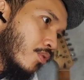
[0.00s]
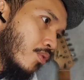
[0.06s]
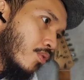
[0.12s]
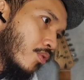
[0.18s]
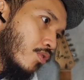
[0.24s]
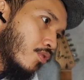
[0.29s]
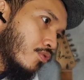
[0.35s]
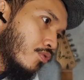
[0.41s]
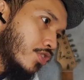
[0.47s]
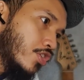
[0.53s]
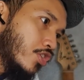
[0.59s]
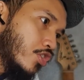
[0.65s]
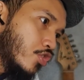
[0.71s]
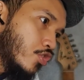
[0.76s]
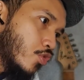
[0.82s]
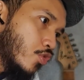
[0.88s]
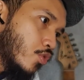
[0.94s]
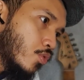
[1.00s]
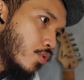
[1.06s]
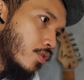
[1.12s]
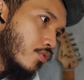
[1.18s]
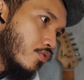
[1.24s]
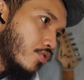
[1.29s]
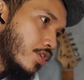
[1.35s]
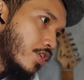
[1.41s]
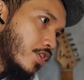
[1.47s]

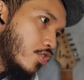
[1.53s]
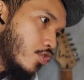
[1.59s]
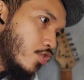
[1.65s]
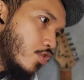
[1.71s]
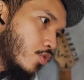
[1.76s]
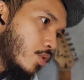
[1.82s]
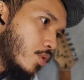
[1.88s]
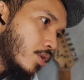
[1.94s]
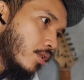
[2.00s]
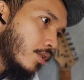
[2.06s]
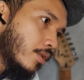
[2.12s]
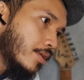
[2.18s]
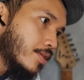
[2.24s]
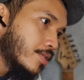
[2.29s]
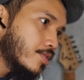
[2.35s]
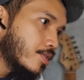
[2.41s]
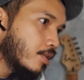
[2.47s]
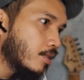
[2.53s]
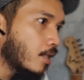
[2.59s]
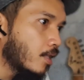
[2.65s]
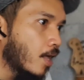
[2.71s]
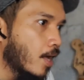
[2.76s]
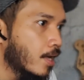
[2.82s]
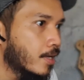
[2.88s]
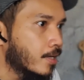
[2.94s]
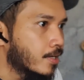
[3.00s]
Renewal is a
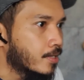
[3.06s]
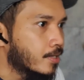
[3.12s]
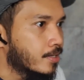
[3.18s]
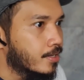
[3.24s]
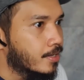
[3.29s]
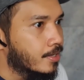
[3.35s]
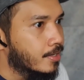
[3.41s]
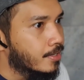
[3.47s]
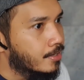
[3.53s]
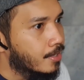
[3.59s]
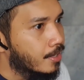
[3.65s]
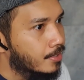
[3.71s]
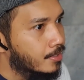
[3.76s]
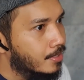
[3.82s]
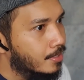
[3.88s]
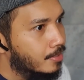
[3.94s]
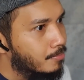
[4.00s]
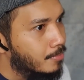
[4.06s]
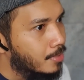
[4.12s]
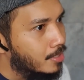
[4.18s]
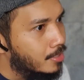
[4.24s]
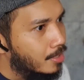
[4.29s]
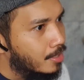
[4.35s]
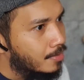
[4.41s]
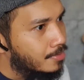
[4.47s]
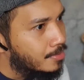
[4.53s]
Lie, and I can't make
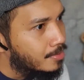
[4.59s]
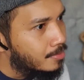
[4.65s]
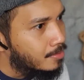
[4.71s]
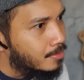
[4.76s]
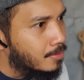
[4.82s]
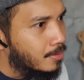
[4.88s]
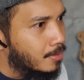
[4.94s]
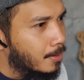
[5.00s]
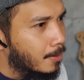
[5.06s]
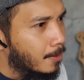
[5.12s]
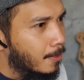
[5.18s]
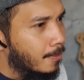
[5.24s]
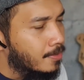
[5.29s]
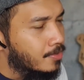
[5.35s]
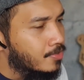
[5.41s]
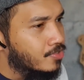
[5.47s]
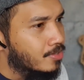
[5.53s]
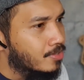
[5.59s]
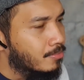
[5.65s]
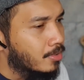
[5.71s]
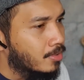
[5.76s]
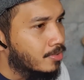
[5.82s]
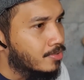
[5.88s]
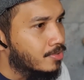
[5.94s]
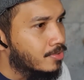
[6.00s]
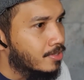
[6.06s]
out the
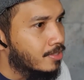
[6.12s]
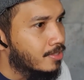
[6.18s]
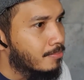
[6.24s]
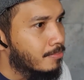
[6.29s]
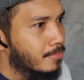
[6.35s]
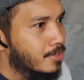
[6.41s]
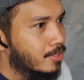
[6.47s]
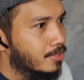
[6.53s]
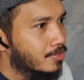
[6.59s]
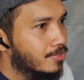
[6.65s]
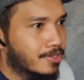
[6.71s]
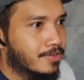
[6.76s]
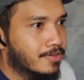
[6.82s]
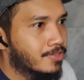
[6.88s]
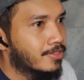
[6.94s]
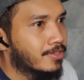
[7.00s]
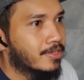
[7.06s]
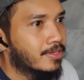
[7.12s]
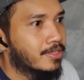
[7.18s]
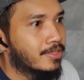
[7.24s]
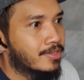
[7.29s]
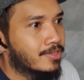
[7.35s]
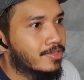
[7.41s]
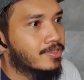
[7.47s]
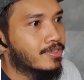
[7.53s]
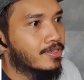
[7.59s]
symbols in the middle. Seriously,
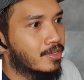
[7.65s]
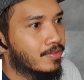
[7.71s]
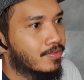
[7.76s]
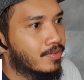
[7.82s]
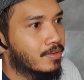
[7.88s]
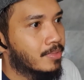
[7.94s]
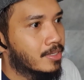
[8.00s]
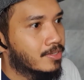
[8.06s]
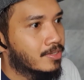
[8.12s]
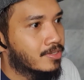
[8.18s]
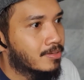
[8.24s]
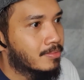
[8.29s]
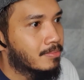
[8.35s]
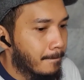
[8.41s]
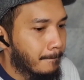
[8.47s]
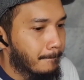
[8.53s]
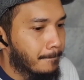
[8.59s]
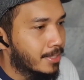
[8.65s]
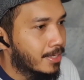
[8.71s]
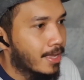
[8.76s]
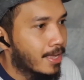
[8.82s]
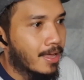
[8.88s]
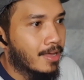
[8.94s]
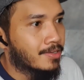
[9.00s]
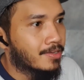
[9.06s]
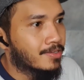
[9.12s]
this is giving me some
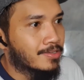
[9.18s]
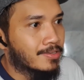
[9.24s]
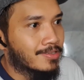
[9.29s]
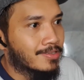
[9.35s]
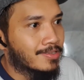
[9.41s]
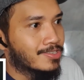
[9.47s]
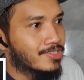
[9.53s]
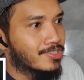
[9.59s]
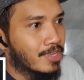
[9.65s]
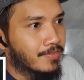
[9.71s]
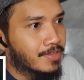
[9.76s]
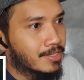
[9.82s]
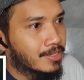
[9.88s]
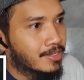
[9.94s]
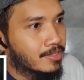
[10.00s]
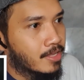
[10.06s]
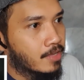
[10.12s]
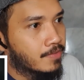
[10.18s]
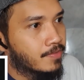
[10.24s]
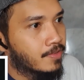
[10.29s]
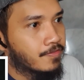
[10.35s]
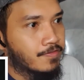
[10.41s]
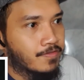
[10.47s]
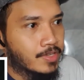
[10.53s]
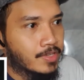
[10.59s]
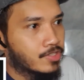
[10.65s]
big-ass 7 David
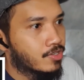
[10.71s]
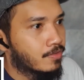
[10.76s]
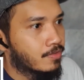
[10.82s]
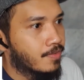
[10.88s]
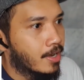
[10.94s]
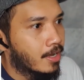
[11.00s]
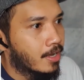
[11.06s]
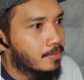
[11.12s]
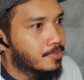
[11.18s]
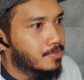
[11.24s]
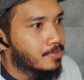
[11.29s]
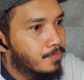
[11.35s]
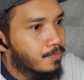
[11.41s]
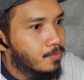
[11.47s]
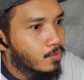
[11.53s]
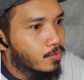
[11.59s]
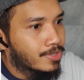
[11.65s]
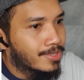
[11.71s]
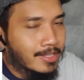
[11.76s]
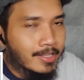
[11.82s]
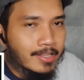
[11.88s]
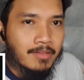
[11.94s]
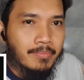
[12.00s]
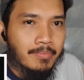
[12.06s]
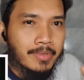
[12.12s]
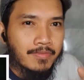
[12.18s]
Fincher vibes, with a
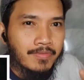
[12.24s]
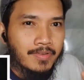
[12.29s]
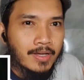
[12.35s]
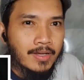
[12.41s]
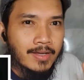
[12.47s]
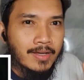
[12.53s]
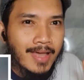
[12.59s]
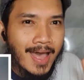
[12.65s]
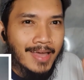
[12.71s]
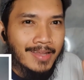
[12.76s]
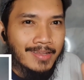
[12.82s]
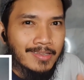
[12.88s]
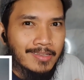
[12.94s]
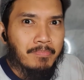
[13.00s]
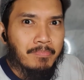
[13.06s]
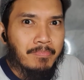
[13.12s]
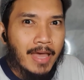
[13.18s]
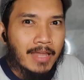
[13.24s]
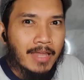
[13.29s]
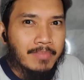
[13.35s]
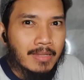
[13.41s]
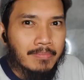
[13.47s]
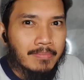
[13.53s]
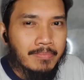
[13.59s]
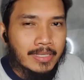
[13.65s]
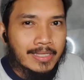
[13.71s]
little bit of added
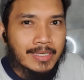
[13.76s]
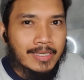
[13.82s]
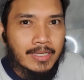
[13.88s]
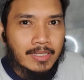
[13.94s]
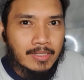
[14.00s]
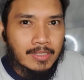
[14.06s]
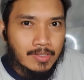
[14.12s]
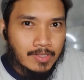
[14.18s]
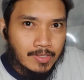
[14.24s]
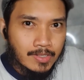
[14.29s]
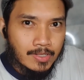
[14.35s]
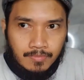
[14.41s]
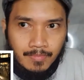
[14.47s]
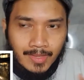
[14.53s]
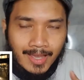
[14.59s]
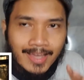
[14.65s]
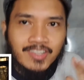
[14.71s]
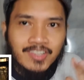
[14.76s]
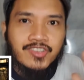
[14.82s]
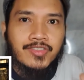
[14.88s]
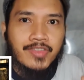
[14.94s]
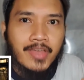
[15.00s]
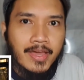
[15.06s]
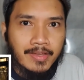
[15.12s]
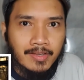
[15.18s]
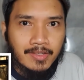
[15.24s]
Batman Begins
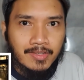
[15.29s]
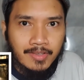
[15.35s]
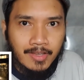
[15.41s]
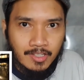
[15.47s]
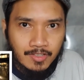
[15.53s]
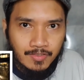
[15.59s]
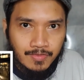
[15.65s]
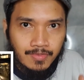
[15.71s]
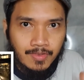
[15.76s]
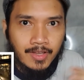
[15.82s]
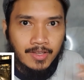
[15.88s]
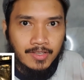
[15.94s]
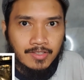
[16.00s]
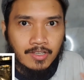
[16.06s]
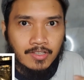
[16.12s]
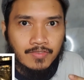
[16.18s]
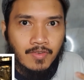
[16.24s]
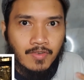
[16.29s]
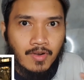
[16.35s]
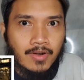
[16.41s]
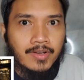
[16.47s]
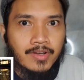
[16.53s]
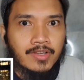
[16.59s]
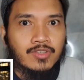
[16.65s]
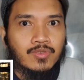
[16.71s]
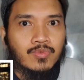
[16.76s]
aesthetics as far
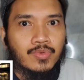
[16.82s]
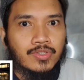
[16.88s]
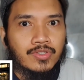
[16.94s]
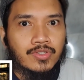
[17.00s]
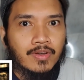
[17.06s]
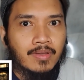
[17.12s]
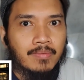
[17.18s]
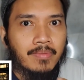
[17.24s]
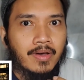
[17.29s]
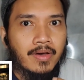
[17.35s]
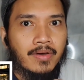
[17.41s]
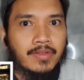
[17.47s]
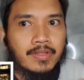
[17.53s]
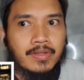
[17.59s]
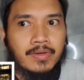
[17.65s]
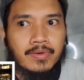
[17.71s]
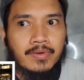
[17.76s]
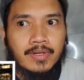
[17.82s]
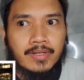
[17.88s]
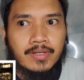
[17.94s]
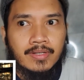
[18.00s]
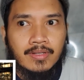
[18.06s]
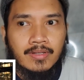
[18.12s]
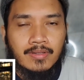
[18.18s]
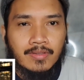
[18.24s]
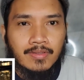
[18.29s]
as we talk about,
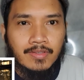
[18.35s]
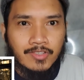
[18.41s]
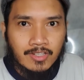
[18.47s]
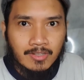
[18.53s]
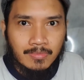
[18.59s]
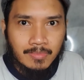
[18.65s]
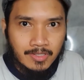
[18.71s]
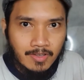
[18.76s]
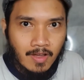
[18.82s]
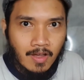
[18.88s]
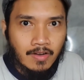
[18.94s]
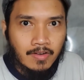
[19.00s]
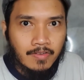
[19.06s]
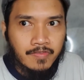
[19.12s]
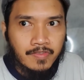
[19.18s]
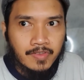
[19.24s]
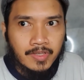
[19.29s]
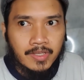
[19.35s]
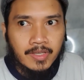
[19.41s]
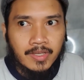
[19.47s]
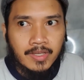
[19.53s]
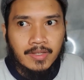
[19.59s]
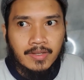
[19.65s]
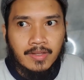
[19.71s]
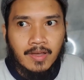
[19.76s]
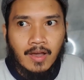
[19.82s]
cinematography
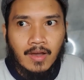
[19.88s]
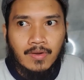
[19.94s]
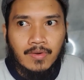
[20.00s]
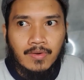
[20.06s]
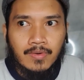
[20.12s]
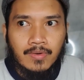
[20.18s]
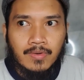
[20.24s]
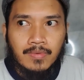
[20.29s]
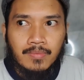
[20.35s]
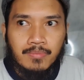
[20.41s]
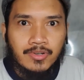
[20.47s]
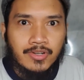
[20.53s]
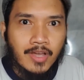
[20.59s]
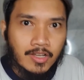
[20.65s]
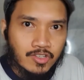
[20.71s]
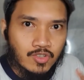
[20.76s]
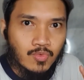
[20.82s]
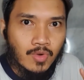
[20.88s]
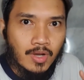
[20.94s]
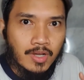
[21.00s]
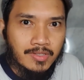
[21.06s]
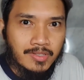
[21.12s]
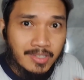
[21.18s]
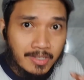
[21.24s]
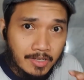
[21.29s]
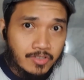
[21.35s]
and how production-wise,
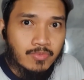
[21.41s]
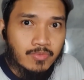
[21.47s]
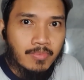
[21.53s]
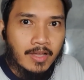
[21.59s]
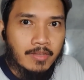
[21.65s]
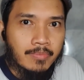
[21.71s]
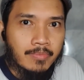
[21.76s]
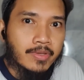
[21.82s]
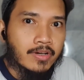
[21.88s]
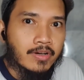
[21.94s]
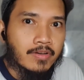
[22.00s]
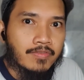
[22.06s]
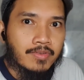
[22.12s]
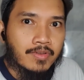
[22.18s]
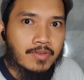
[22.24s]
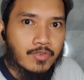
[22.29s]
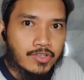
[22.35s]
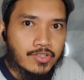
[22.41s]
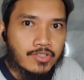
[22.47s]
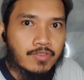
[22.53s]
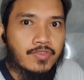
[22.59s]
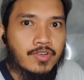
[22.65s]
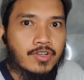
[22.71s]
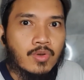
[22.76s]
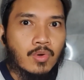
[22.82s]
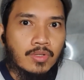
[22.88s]
it does remind me of
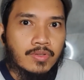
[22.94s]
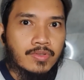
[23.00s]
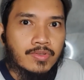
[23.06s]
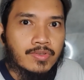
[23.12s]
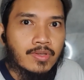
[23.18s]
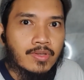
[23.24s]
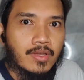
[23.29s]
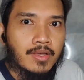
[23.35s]
Christopher Nolan's